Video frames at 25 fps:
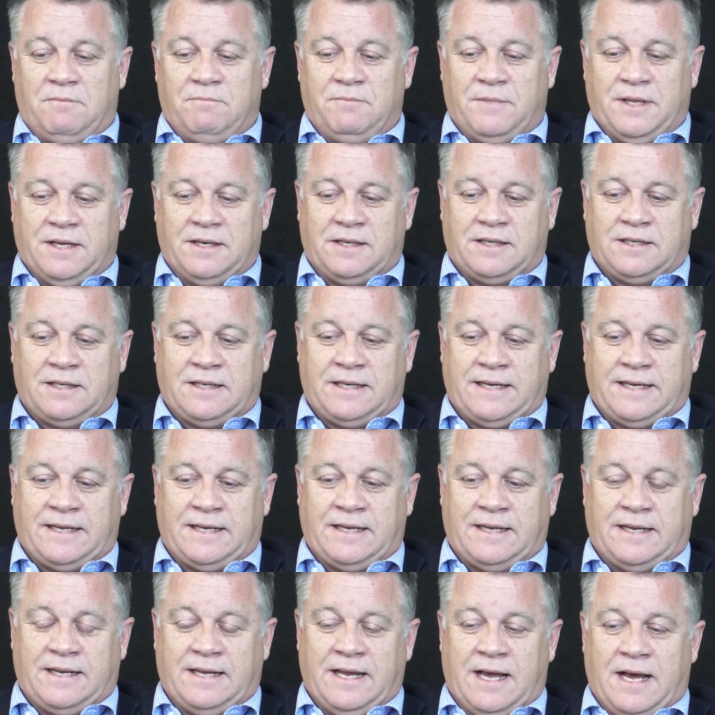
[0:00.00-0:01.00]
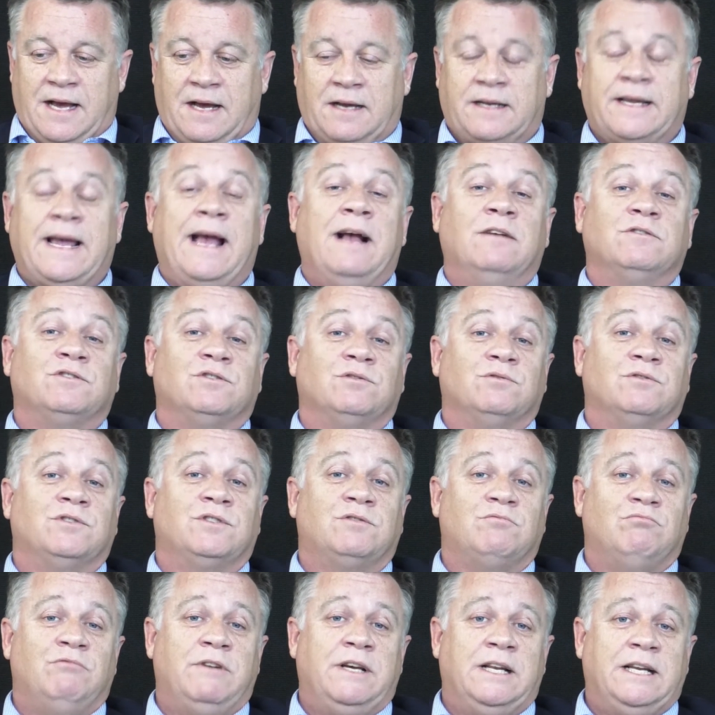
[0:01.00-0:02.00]
that
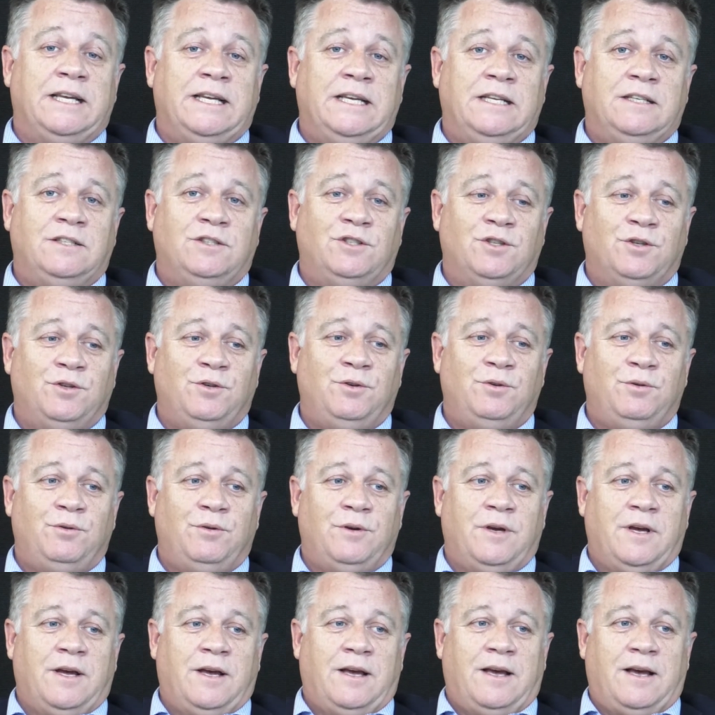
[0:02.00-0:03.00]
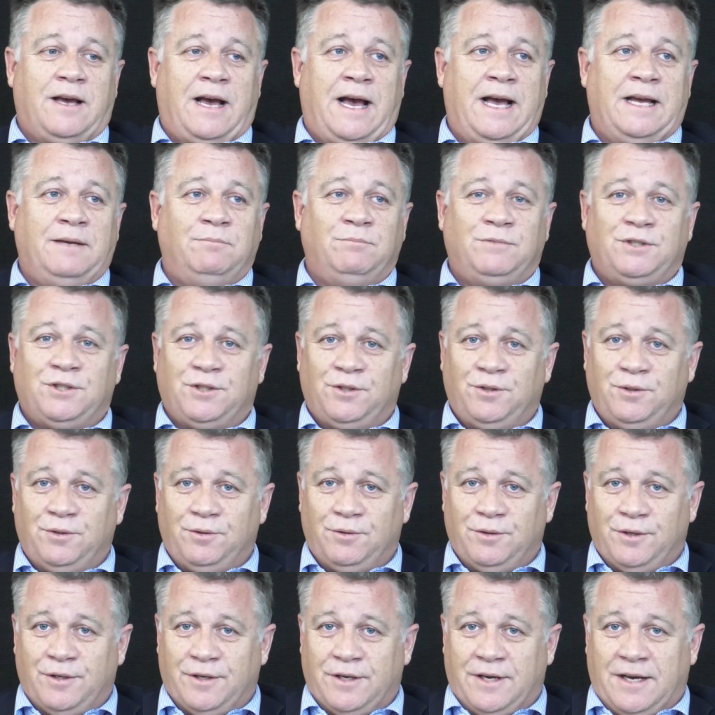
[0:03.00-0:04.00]
councils really do aim to
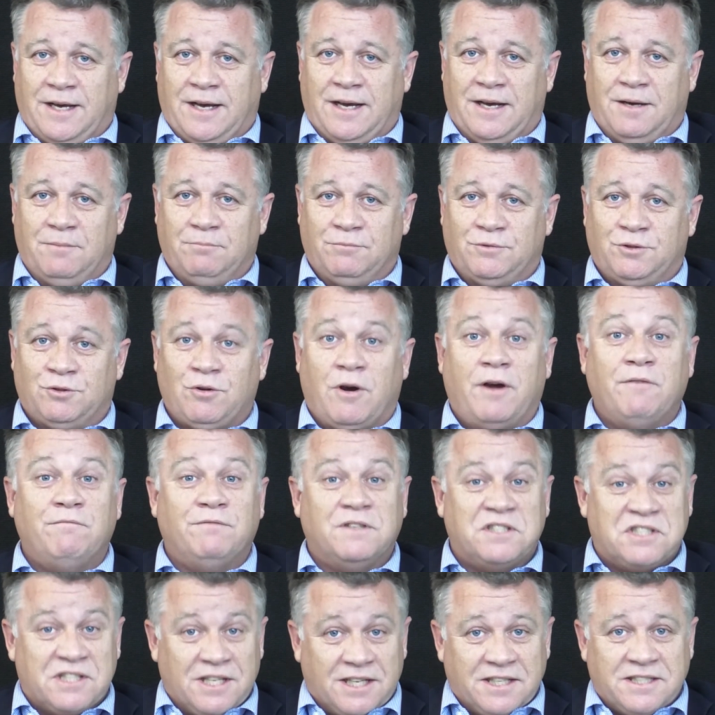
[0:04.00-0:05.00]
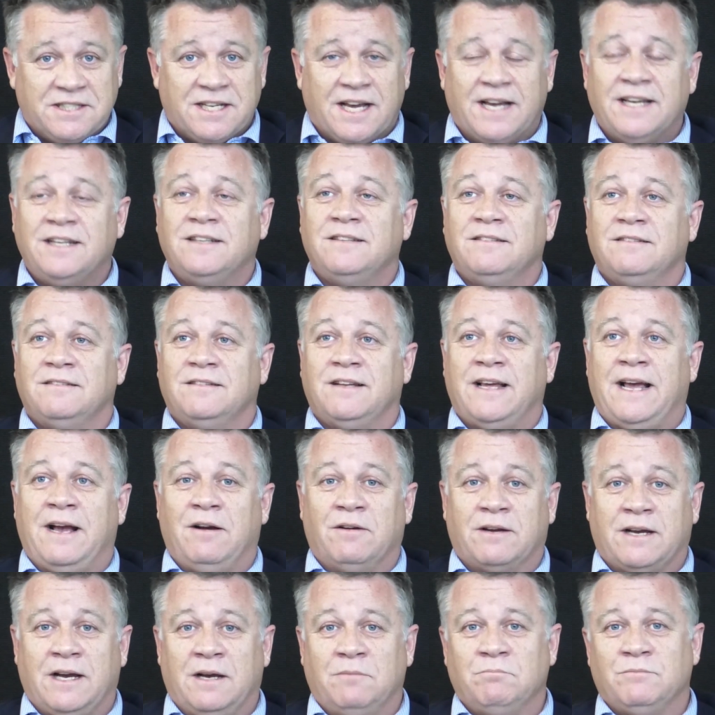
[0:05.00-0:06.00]
try and facilitate
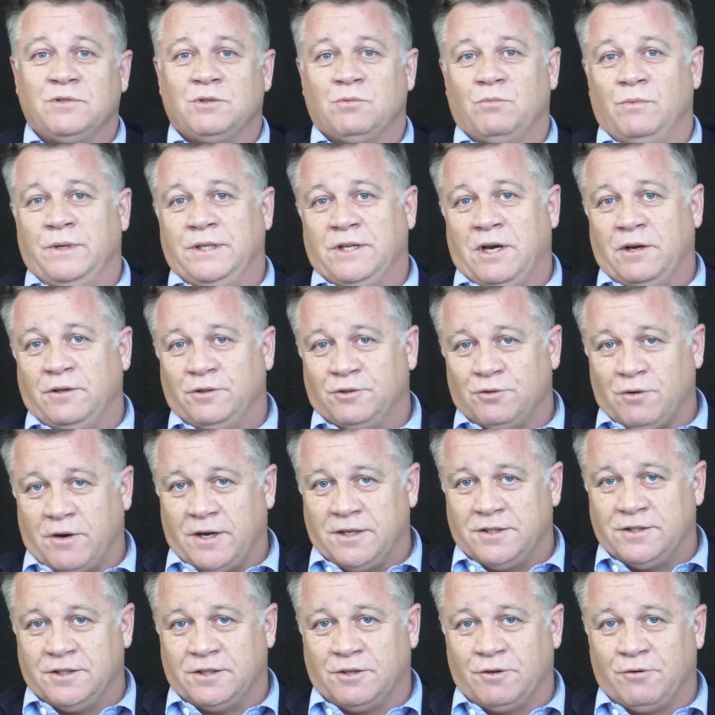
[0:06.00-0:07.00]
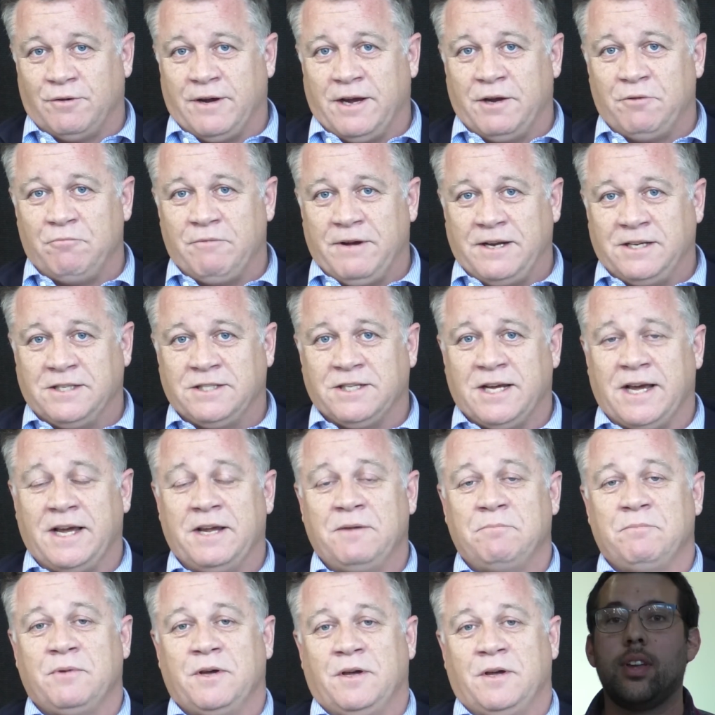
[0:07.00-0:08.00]
outcomes. We don't try to create red
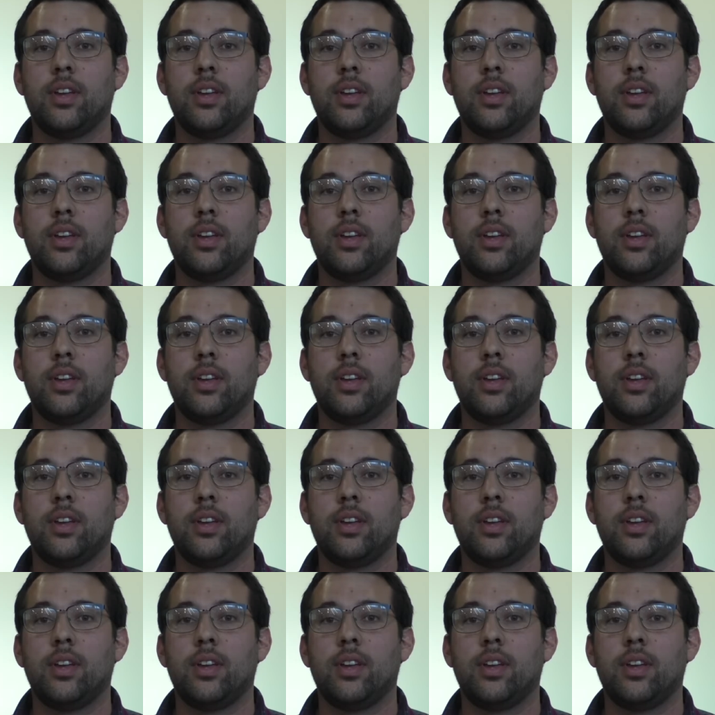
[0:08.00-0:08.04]
tape.